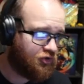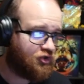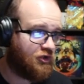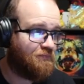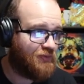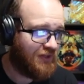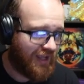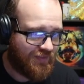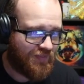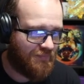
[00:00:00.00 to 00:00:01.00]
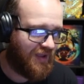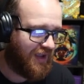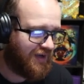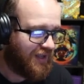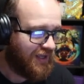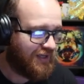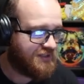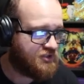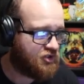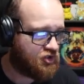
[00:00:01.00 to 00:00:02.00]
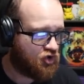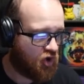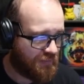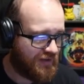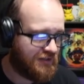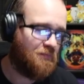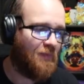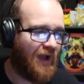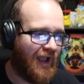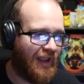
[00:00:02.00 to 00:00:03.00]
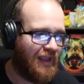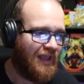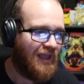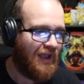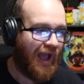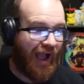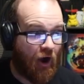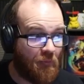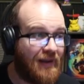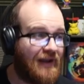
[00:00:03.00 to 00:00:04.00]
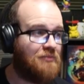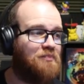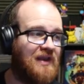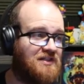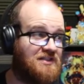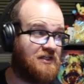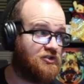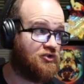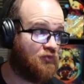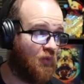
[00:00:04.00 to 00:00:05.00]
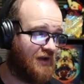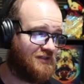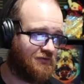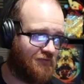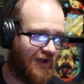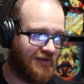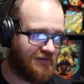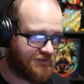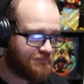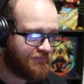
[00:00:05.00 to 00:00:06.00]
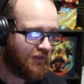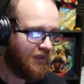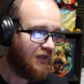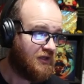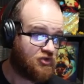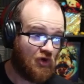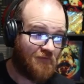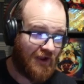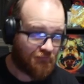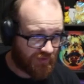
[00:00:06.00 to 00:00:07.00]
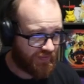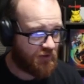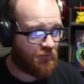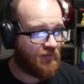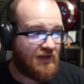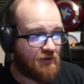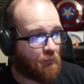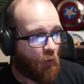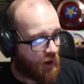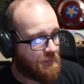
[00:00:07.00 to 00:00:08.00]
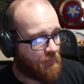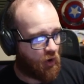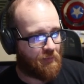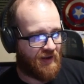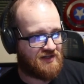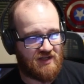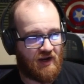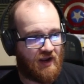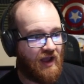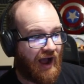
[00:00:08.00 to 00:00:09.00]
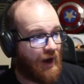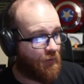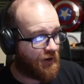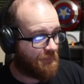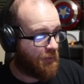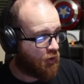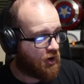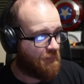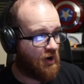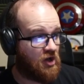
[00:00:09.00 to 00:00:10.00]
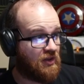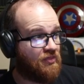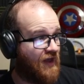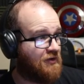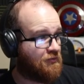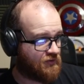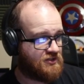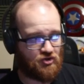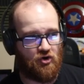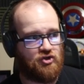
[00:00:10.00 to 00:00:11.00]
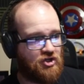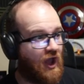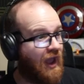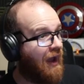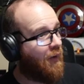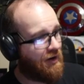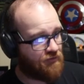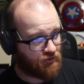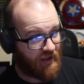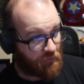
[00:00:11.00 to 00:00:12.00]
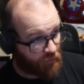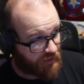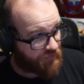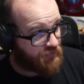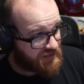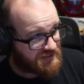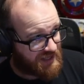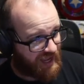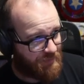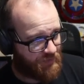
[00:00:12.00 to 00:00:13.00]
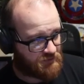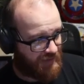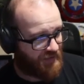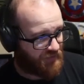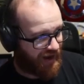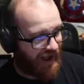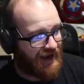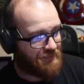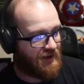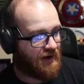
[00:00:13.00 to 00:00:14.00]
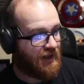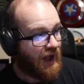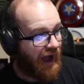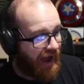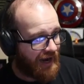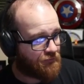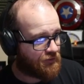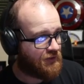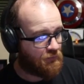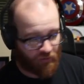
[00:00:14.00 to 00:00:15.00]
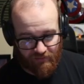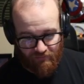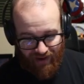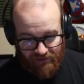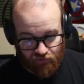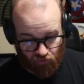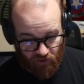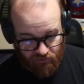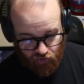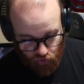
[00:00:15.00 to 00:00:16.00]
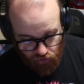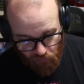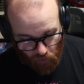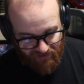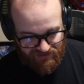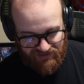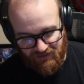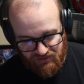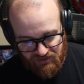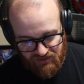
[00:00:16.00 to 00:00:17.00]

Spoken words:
should play them in is determined by how many basics you want to find. So if I really only need one more basic, I want a Pokeball and then Research. However, like, look at this game and the spot that I'm in. I really wouldn't mind drawing 2 more basics.